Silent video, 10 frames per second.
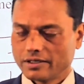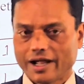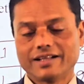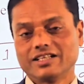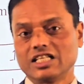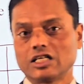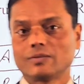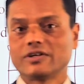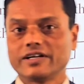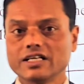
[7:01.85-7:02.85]
And the set
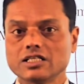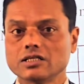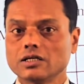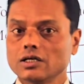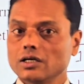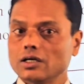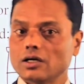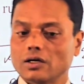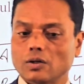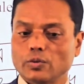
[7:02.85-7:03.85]
of the range,
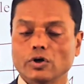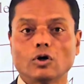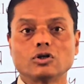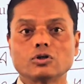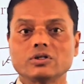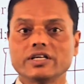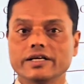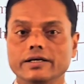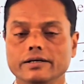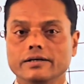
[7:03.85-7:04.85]
we also
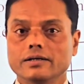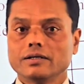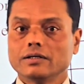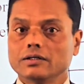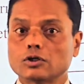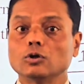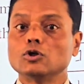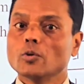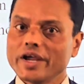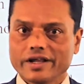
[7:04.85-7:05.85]
say
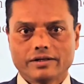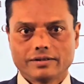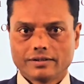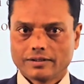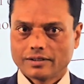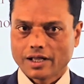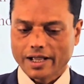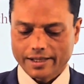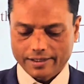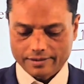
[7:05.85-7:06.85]
codomain,
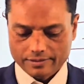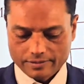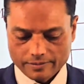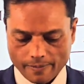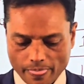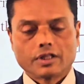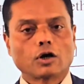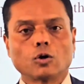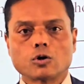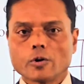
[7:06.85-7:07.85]
and the
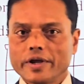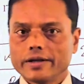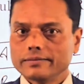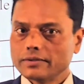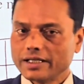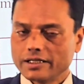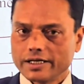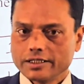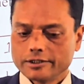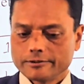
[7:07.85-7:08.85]
codomain and the
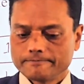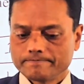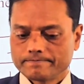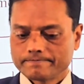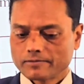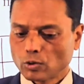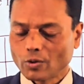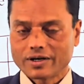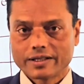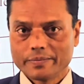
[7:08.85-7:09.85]
range,
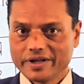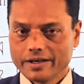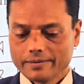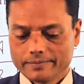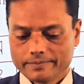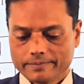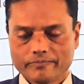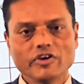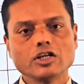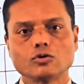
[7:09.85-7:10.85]
what they mean,
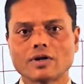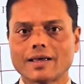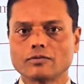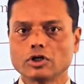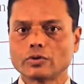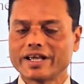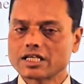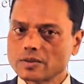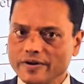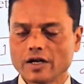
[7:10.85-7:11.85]
very soon I am going to
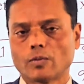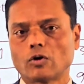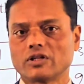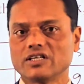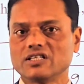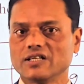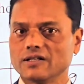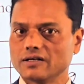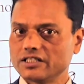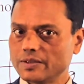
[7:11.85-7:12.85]
explain about this in
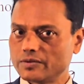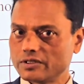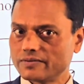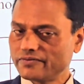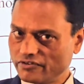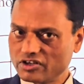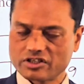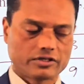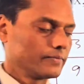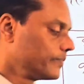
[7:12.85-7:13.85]
the chapter function.